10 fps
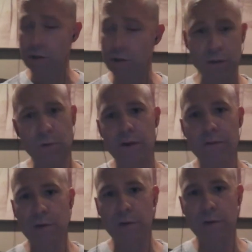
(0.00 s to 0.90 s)
just a
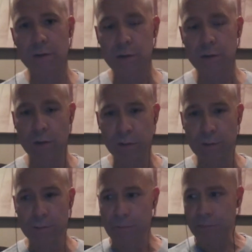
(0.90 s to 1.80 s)
greenfield
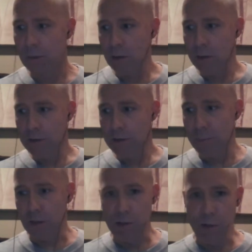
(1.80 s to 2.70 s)
construction,
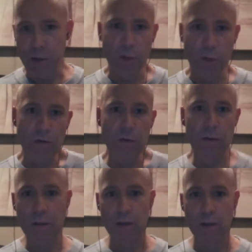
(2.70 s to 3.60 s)
typically you wouldn't
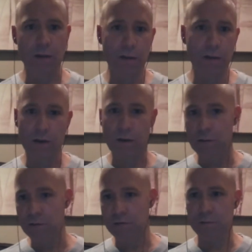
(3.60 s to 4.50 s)
think
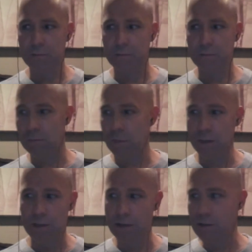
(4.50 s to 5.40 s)
of a
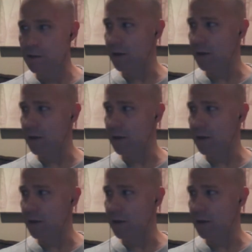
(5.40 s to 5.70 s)
density